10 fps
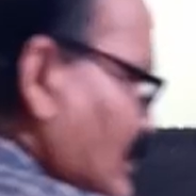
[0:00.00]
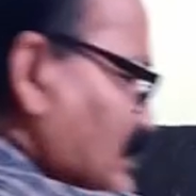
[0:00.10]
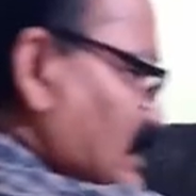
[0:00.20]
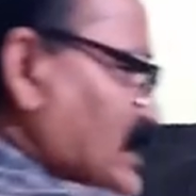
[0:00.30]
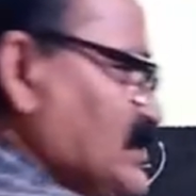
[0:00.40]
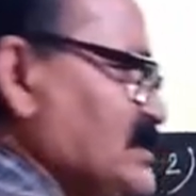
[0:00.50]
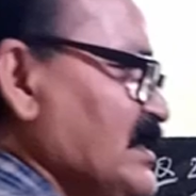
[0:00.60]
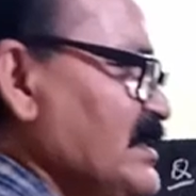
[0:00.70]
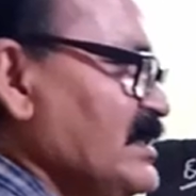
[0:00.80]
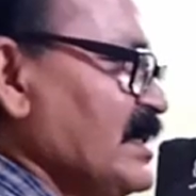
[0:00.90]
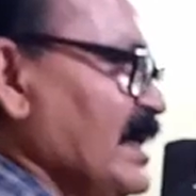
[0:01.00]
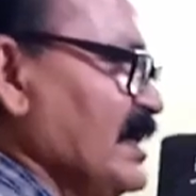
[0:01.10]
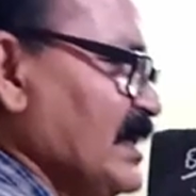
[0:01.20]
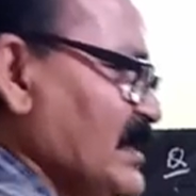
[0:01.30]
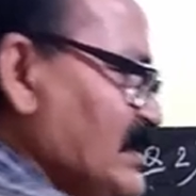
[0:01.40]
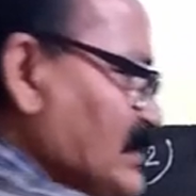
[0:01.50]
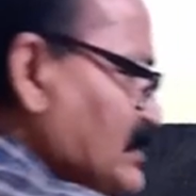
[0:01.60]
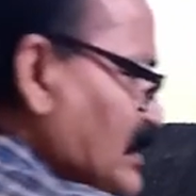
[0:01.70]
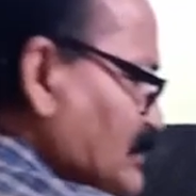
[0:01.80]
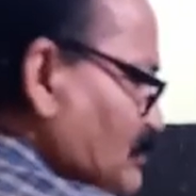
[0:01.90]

which is greater distance